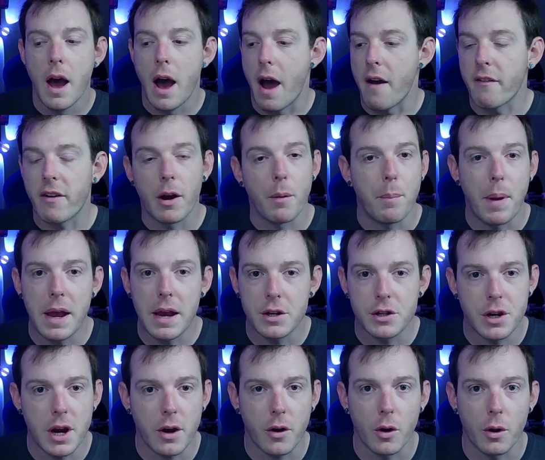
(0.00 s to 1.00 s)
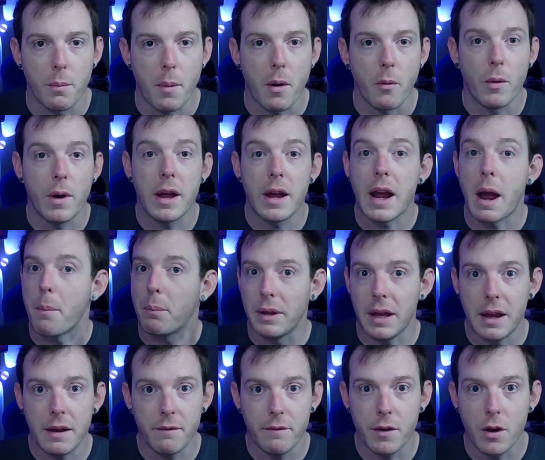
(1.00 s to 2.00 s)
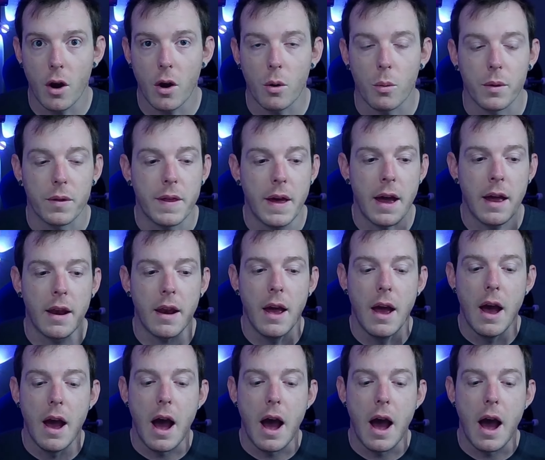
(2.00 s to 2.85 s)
I've got a bass shaker in my rig. I play in VR with that.